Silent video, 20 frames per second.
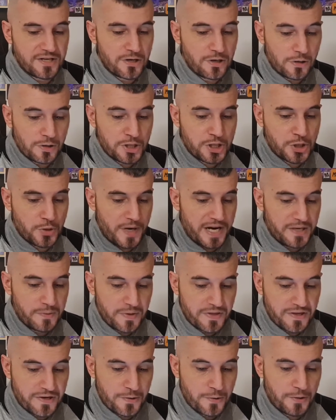to go train
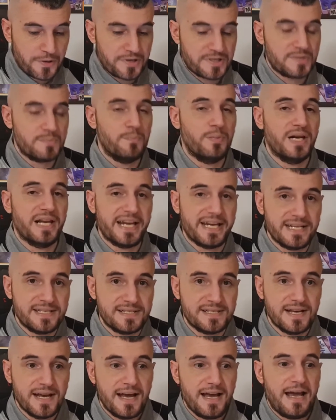with Curtis
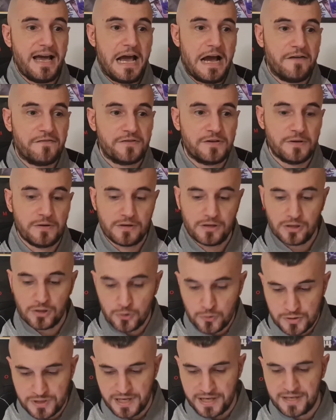Blaydes after
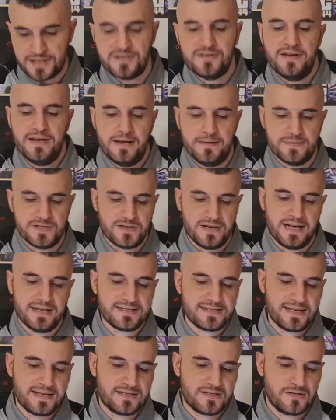losing to him. So that
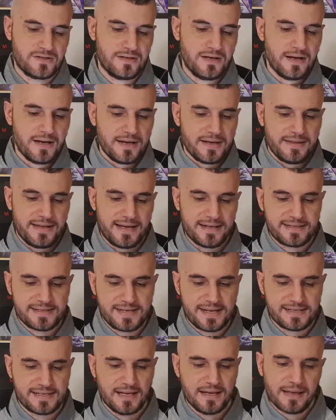
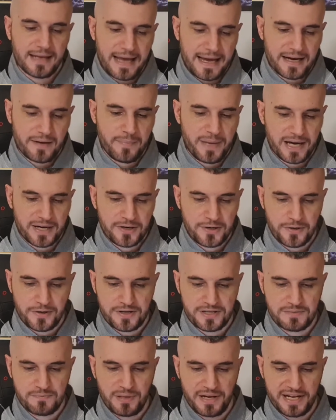says a lot about
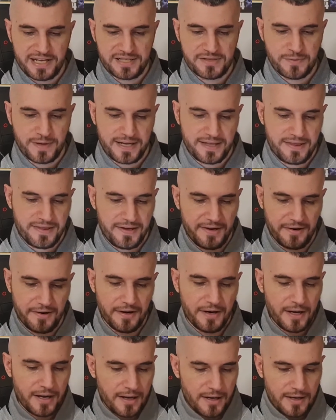Curtis Blaydes right there.
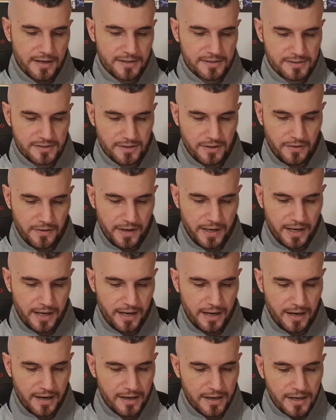
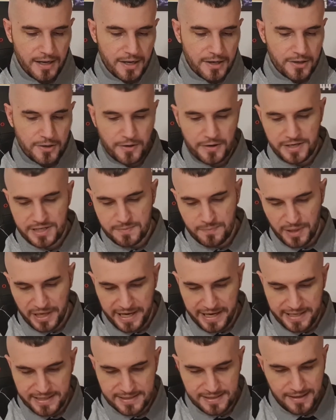So Curtis
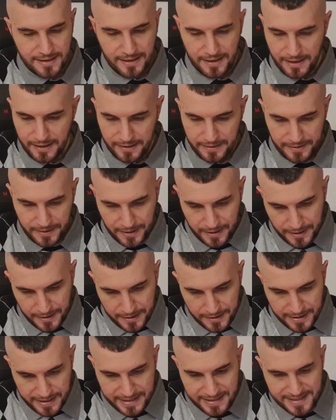Blaydes,
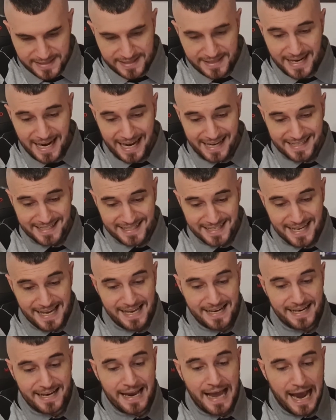he's got
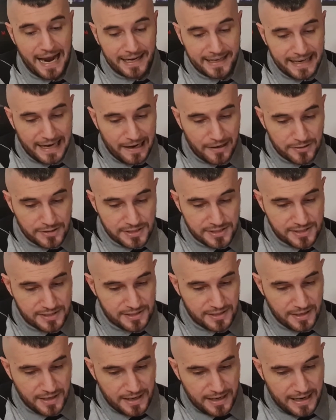10
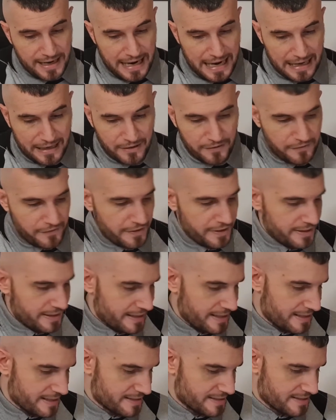knockouts out of
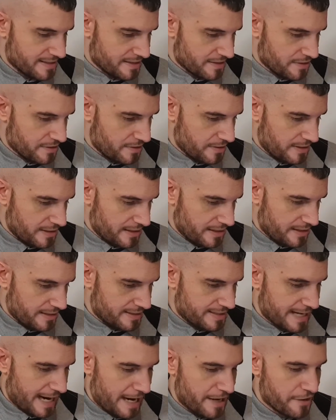his
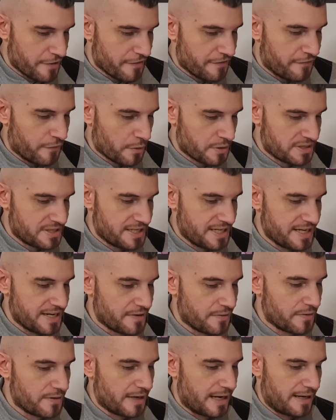entire
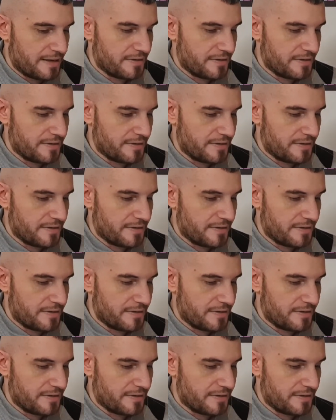14